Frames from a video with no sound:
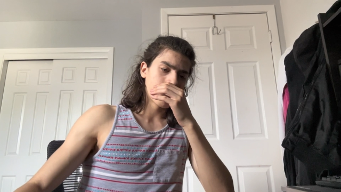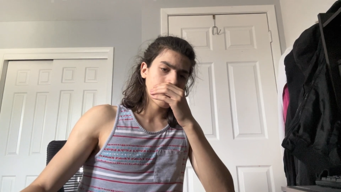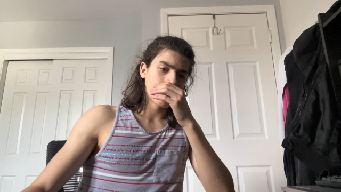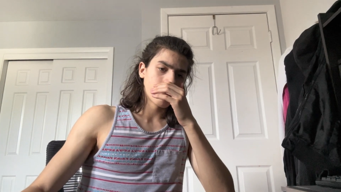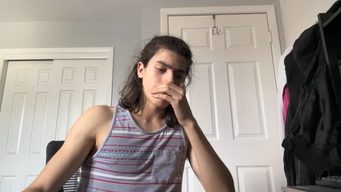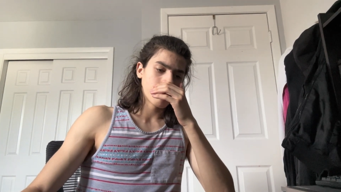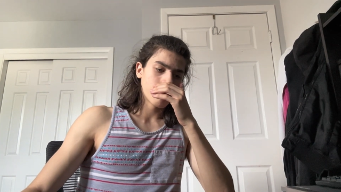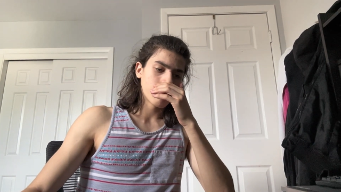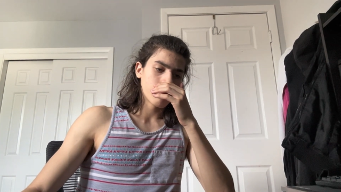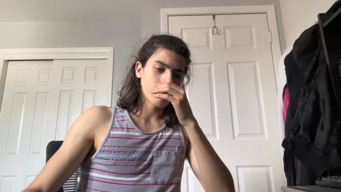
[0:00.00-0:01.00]

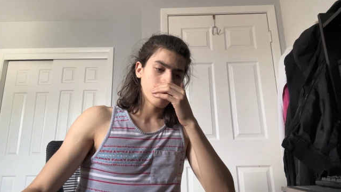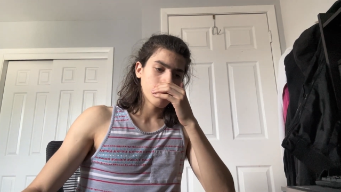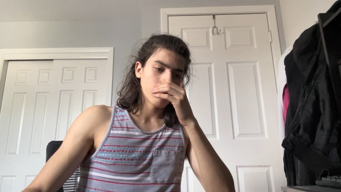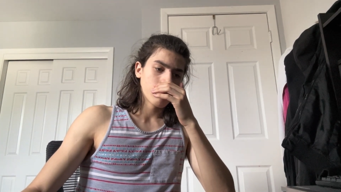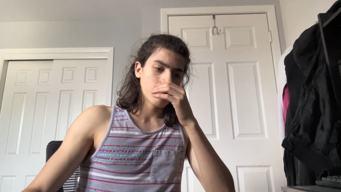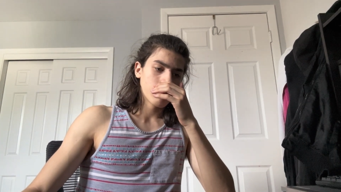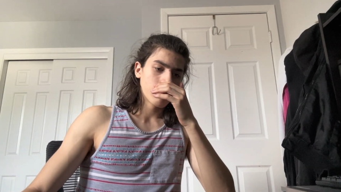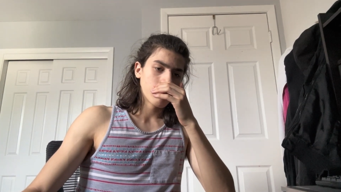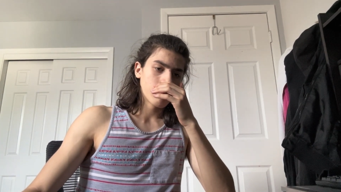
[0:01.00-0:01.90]
[no speech]